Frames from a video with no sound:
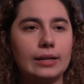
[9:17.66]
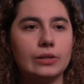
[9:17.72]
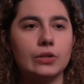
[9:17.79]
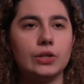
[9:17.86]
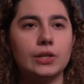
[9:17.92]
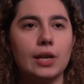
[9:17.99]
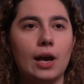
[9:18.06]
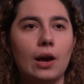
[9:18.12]

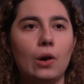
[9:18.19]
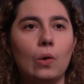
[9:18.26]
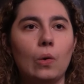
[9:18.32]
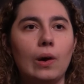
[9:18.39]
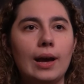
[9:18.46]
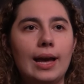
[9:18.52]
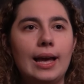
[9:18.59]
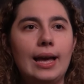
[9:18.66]

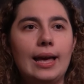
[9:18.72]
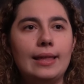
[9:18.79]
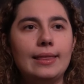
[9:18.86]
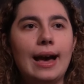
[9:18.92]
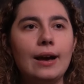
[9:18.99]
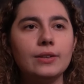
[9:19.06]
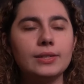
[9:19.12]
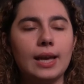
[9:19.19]
So
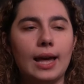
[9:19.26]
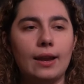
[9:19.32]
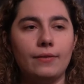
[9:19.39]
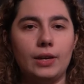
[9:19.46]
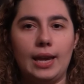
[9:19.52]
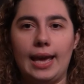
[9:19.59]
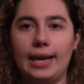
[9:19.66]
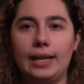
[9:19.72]
that was kind of
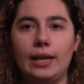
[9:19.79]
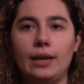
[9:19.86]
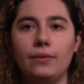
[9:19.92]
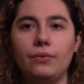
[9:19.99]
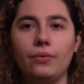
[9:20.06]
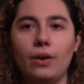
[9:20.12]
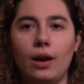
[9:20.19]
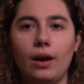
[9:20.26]
a
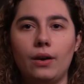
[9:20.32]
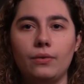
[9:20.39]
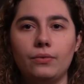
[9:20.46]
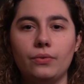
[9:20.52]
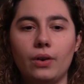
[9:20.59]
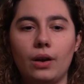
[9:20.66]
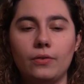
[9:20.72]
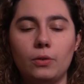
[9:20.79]
negative
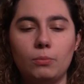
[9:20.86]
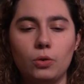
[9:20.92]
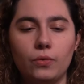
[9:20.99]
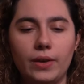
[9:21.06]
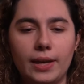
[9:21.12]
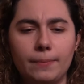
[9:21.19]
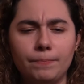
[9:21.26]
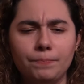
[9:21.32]
of the
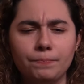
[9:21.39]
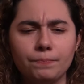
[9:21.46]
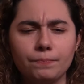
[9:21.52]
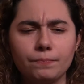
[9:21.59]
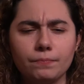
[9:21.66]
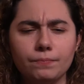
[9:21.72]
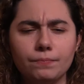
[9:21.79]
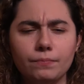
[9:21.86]
movie.
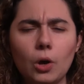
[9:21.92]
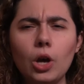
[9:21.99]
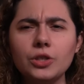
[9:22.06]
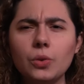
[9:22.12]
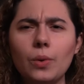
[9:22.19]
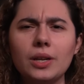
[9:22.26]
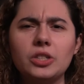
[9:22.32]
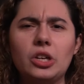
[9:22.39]

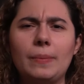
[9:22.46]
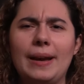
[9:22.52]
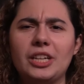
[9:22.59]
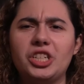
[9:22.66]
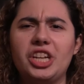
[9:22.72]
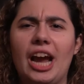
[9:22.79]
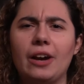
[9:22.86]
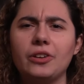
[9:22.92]
Also want to talk about
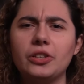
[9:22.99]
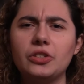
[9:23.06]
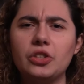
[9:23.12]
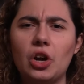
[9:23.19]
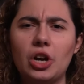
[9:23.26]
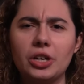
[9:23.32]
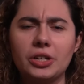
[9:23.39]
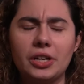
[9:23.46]
Sharon's
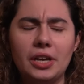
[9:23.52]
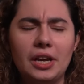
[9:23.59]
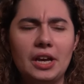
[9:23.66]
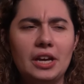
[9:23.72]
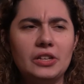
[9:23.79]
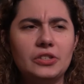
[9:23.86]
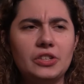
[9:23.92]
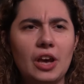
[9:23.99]
arc.
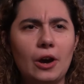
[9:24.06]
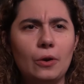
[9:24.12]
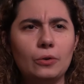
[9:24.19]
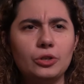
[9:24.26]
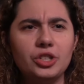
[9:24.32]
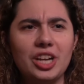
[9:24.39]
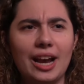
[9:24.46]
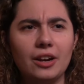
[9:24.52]

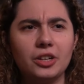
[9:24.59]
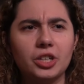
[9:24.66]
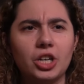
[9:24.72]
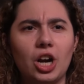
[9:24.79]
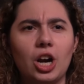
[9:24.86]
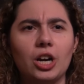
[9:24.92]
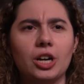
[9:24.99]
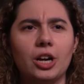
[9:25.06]
So Sharon
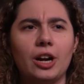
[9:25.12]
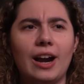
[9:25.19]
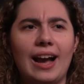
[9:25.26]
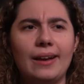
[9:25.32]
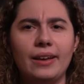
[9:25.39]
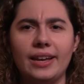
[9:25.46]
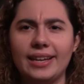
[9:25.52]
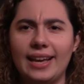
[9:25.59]
Carter,
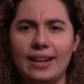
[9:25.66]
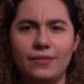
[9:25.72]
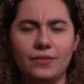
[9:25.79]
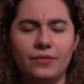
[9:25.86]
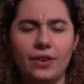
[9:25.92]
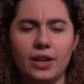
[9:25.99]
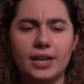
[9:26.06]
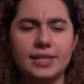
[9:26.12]

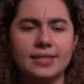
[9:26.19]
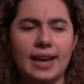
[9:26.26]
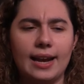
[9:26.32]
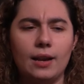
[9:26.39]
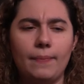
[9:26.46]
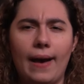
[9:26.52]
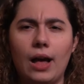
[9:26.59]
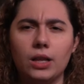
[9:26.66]
again, very
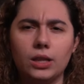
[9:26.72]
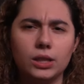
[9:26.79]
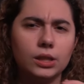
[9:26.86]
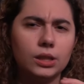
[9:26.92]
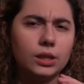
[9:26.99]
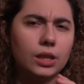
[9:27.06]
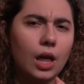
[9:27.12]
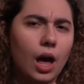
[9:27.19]
excited about,
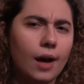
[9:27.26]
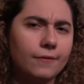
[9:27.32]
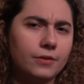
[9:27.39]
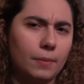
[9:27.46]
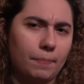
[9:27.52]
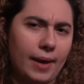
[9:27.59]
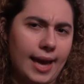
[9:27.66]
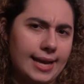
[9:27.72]
loved
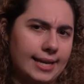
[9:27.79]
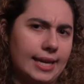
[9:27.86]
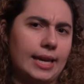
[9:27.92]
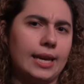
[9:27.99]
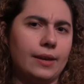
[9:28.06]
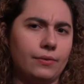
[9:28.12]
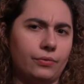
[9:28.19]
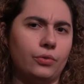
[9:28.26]
the
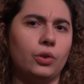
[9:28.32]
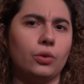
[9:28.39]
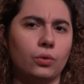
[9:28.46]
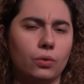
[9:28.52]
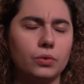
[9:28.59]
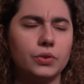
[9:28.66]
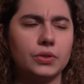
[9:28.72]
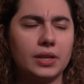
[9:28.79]
Peggy
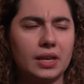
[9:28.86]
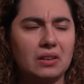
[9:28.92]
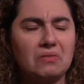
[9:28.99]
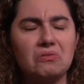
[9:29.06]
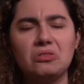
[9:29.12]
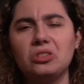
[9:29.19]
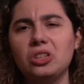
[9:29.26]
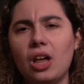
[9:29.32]
funeral scene.
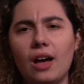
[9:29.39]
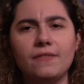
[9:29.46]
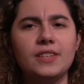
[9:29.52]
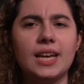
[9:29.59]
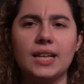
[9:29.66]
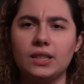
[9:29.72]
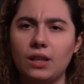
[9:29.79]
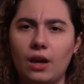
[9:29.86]
Loved
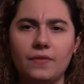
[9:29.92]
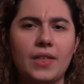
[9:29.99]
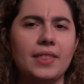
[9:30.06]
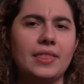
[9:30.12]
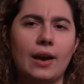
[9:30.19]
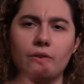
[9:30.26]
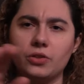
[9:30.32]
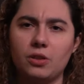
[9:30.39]
it. Loved
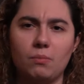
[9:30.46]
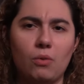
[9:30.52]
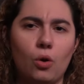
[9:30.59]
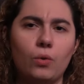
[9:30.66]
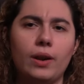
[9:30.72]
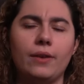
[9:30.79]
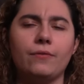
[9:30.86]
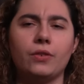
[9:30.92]
that was the
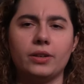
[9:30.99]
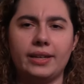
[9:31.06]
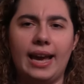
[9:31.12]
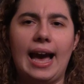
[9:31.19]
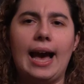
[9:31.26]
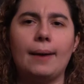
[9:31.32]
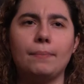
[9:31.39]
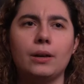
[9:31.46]
motive for
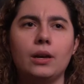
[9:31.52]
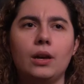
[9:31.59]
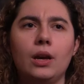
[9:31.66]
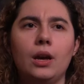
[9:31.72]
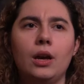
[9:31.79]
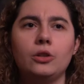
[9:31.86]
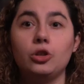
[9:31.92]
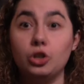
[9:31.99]
Cap
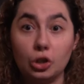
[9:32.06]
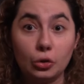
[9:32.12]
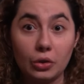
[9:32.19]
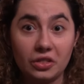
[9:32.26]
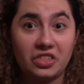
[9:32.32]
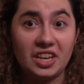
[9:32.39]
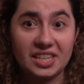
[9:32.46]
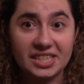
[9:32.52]
to do
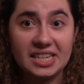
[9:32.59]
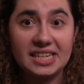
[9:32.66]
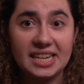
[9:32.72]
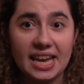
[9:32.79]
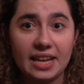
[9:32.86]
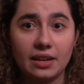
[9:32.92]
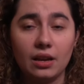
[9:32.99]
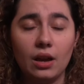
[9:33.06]
the things he
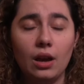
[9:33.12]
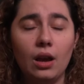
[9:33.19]
did.